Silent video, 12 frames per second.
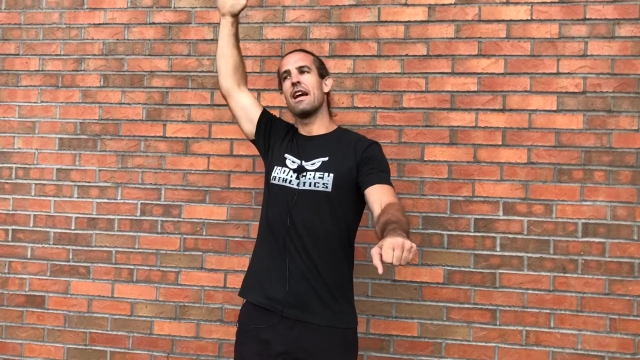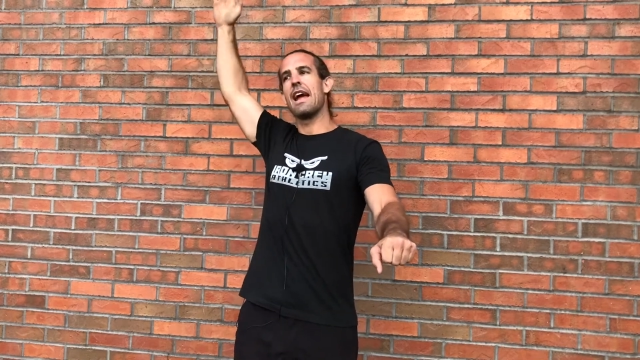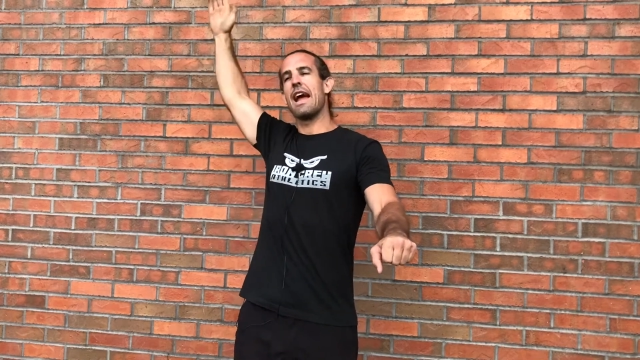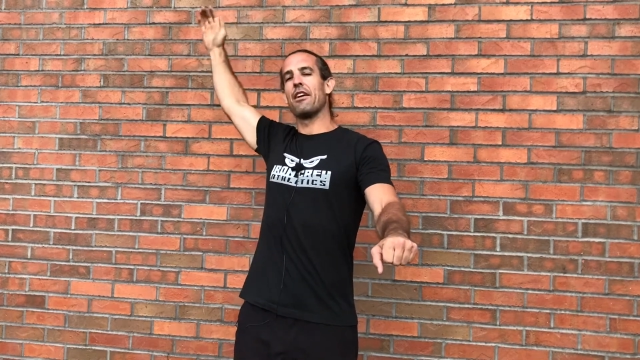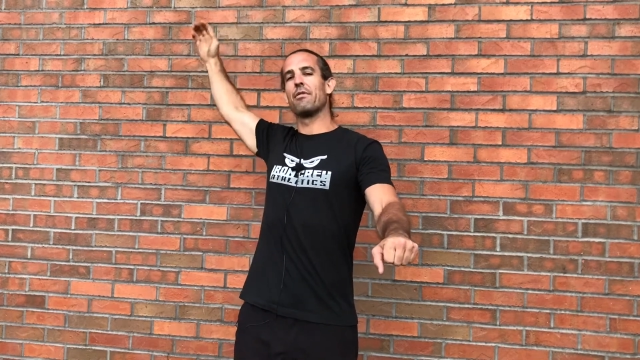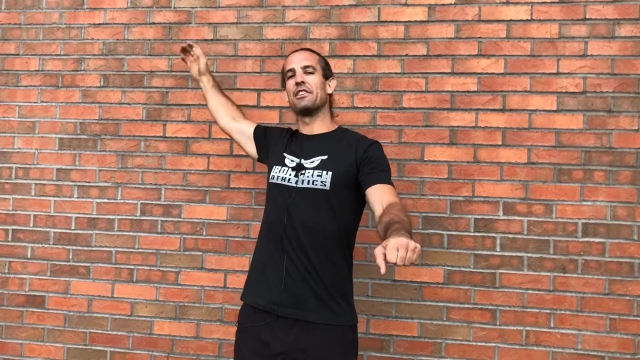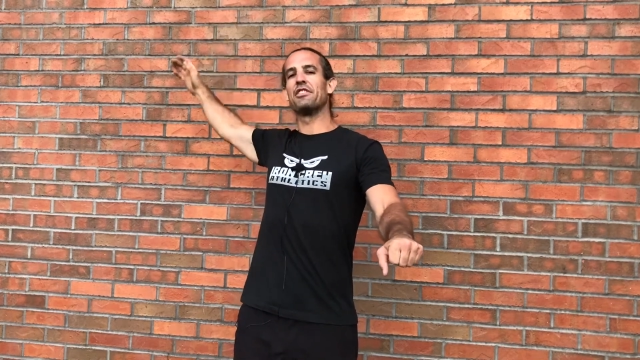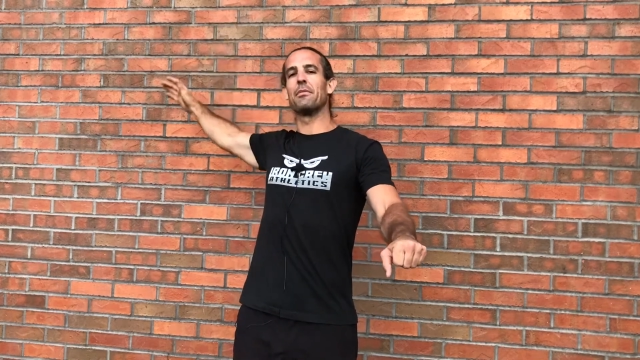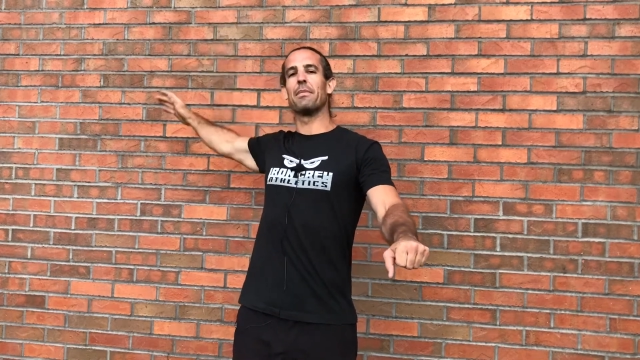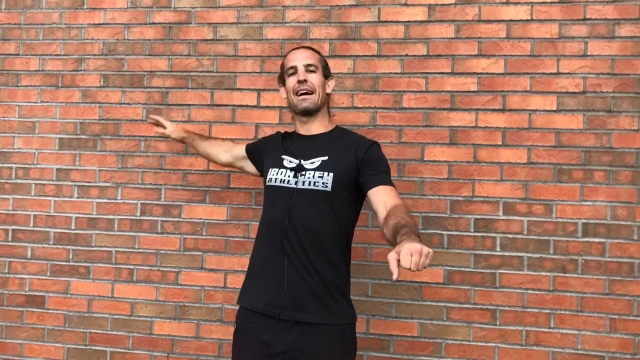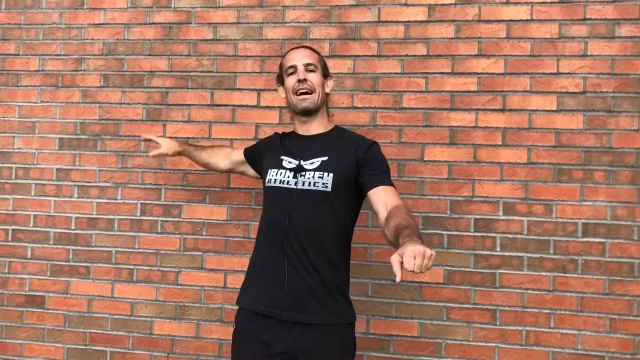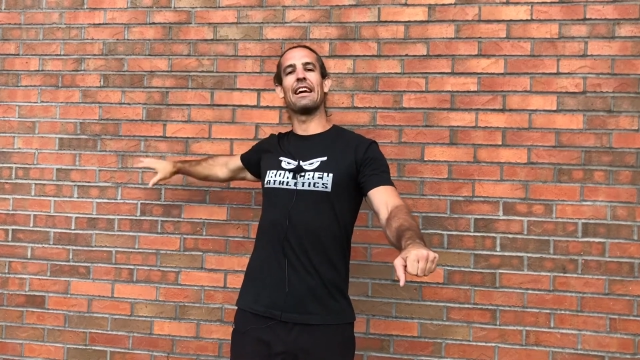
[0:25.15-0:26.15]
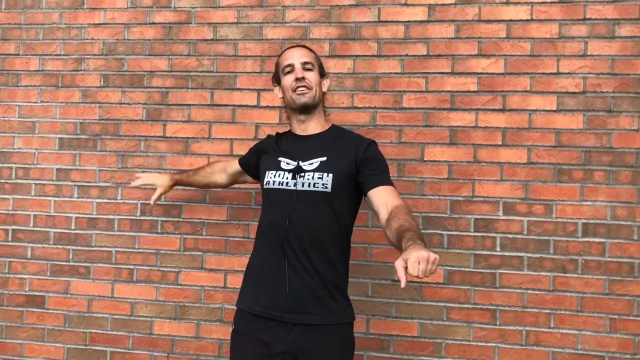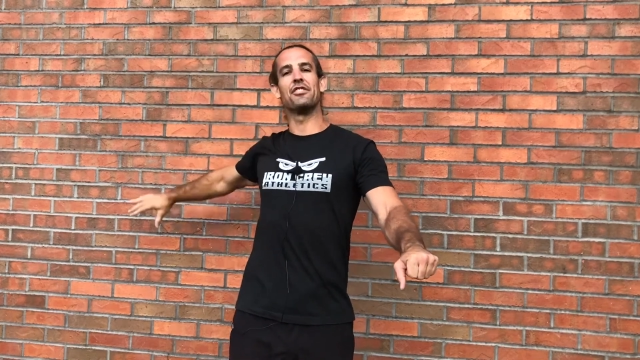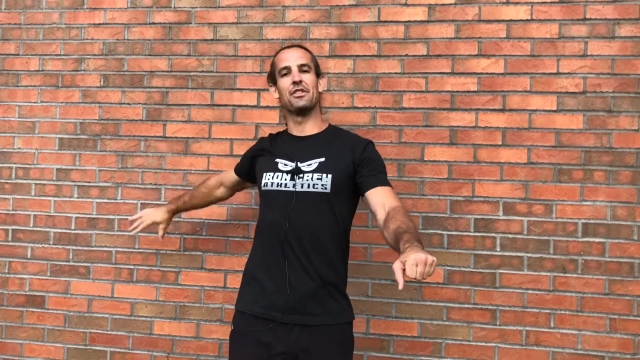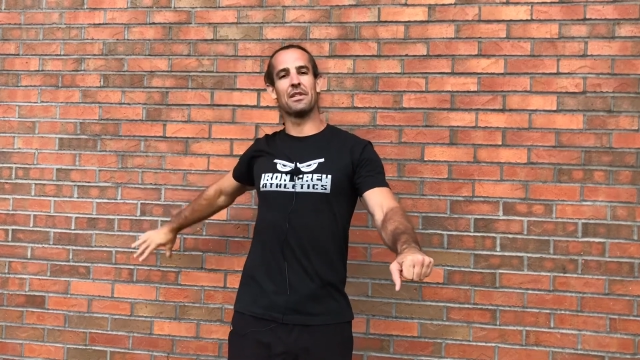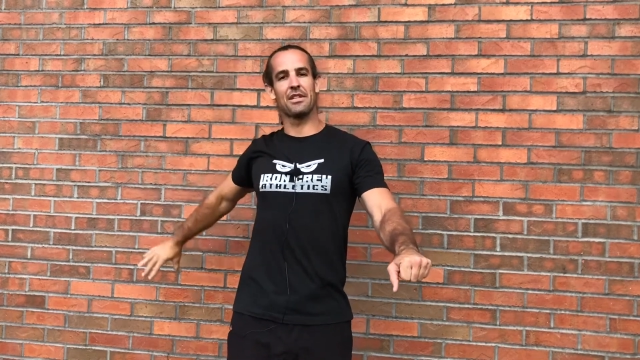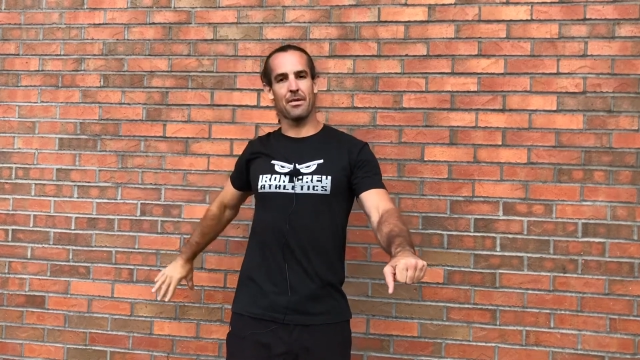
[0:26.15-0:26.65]
and reaching behind you
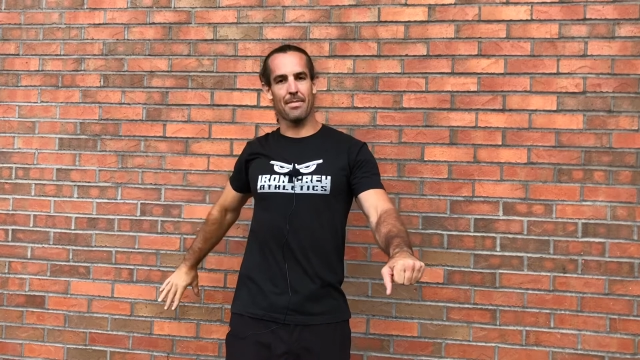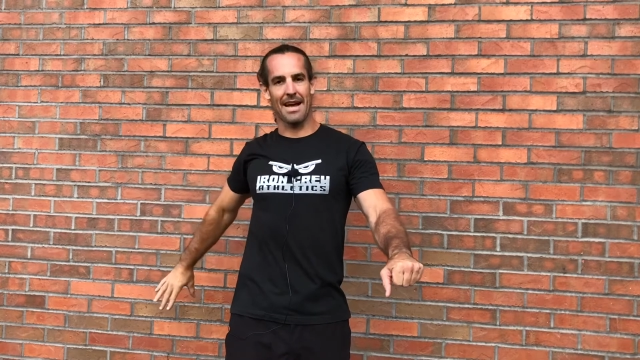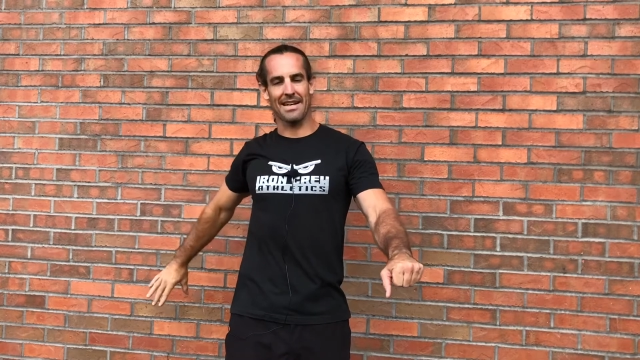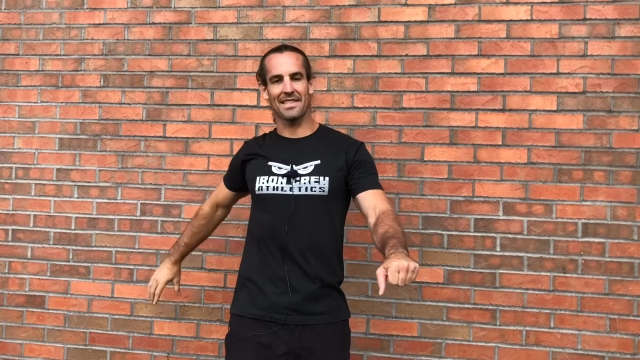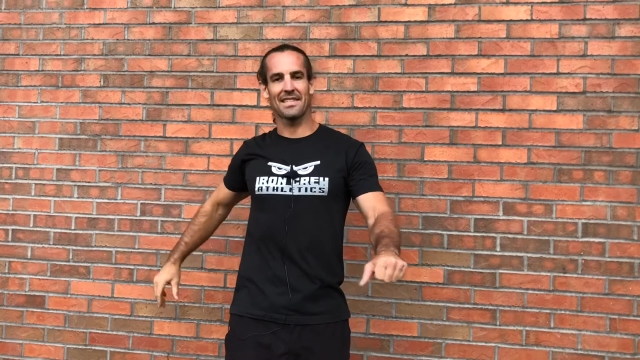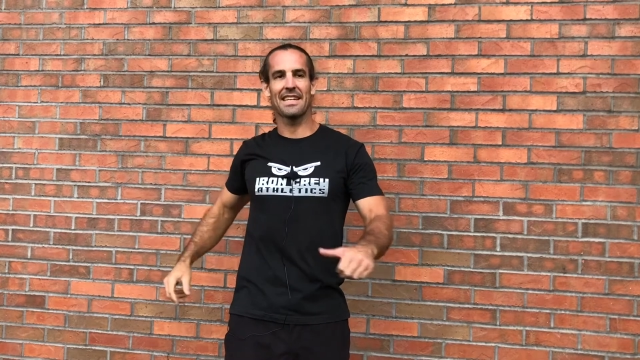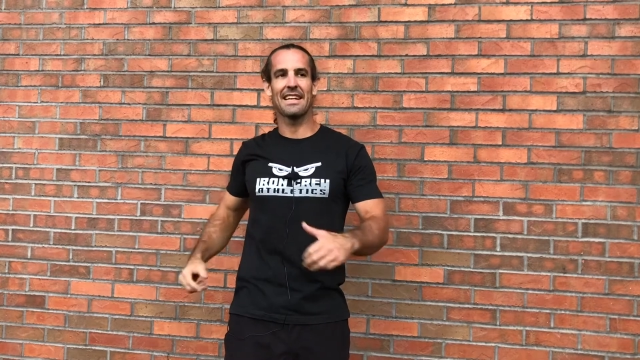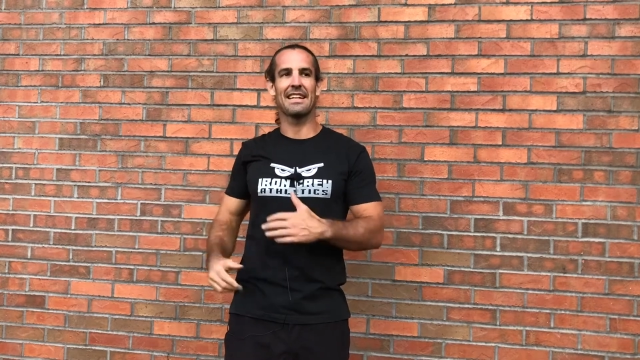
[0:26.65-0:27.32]
into the back seat,